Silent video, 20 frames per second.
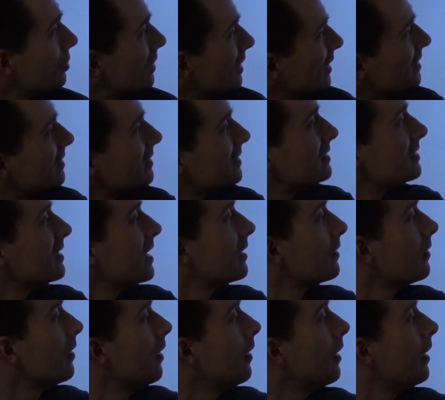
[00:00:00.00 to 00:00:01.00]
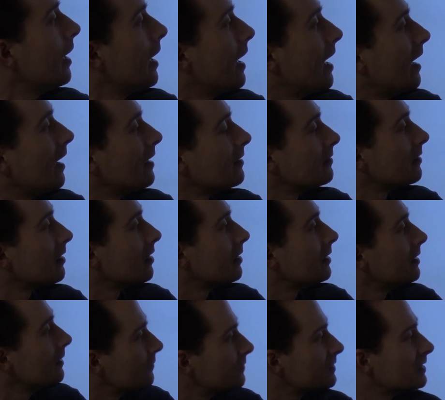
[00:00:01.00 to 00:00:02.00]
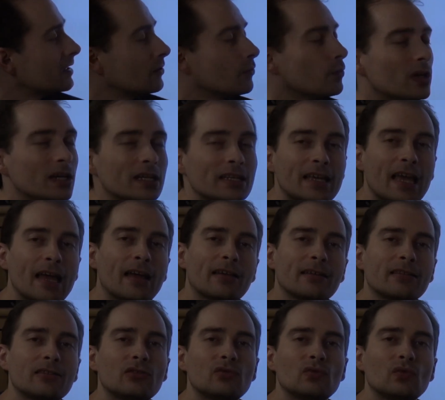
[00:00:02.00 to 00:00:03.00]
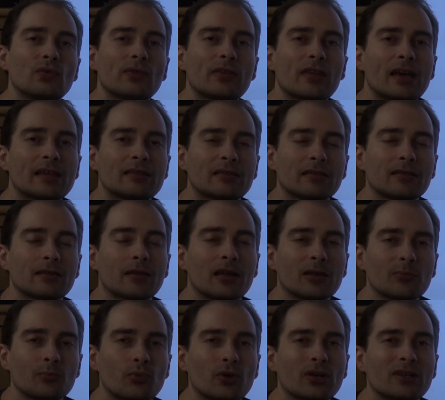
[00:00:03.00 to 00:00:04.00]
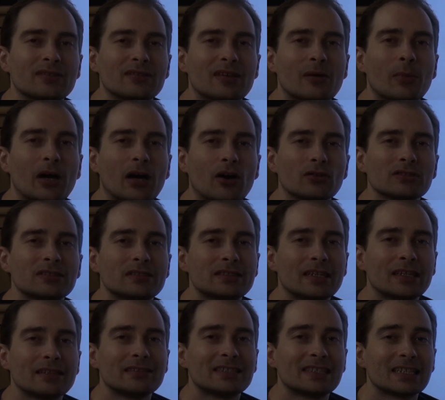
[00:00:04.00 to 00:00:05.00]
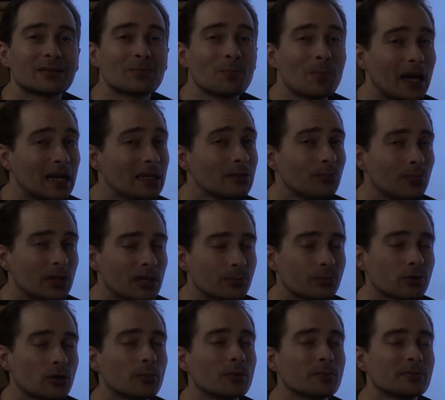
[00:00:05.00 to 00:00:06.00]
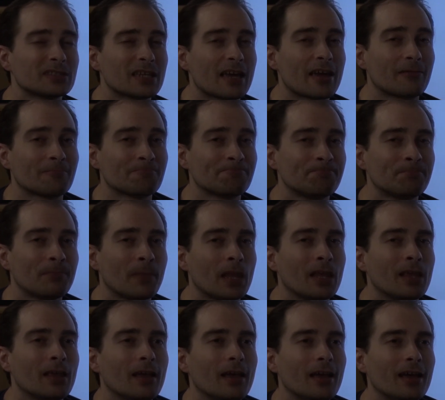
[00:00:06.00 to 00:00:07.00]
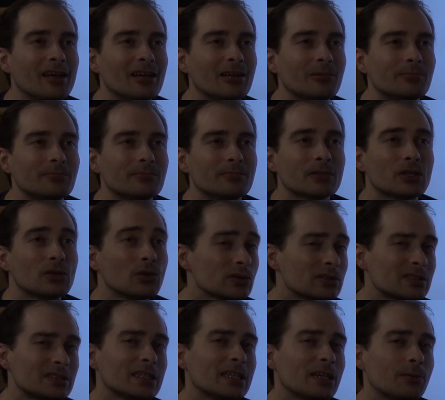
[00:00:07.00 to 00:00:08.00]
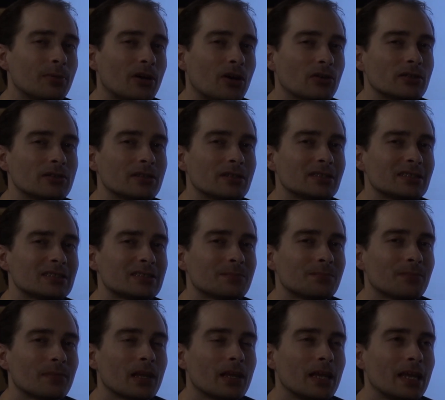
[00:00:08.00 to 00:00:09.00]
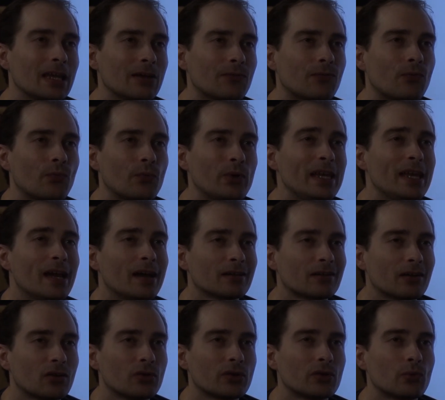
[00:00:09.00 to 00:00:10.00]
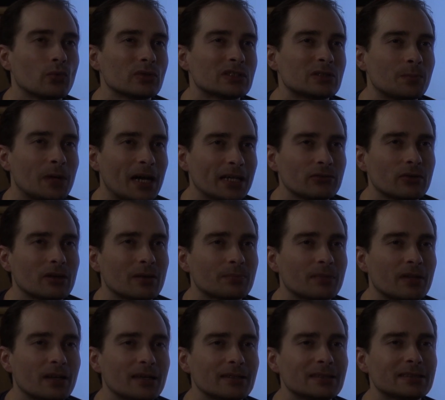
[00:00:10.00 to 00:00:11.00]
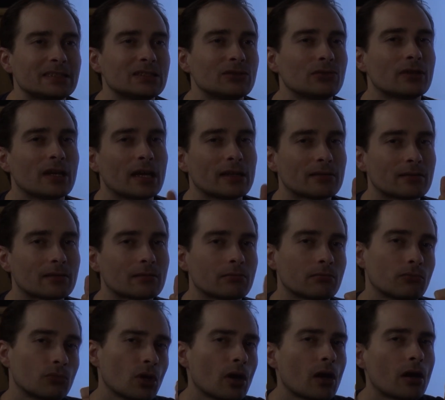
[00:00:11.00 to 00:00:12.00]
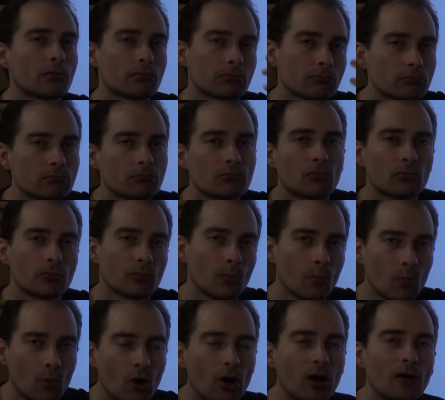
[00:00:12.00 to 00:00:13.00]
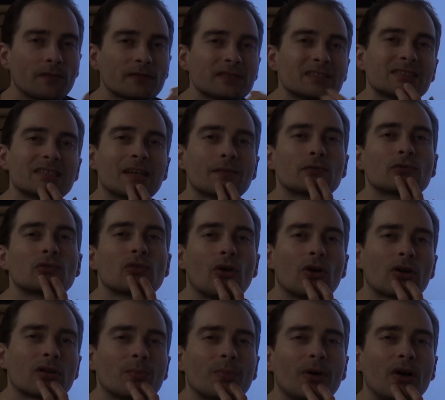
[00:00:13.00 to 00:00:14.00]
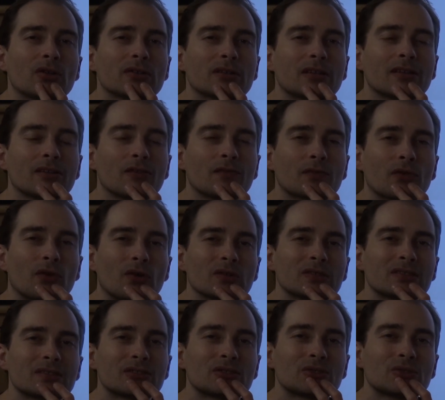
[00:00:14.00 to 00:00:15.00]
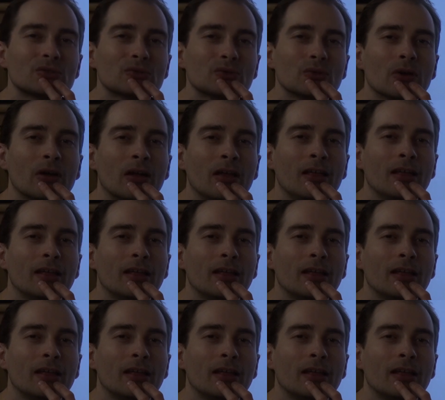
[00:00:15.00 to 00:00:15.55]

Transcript: releases then, and if they really do that and bring them out, then that might be a problem there. Good thing about it is, if we are going with minor updates, you get more often stuff to talk about, and of course to